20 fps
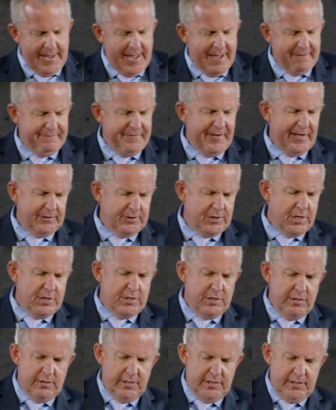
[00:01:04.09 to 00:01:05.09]
I felt to
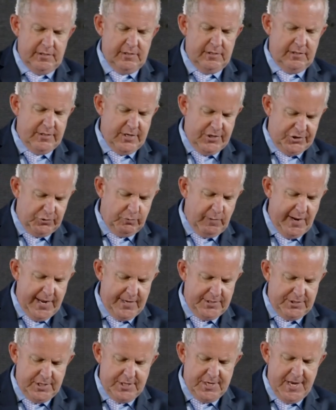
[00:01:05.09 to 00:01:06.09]
do it this
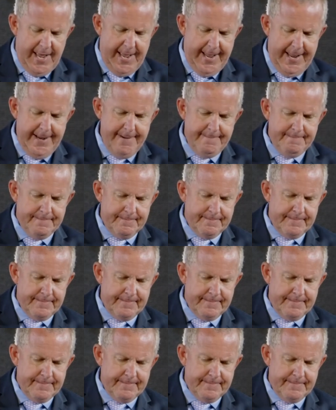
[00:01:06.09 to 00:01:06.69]
way today,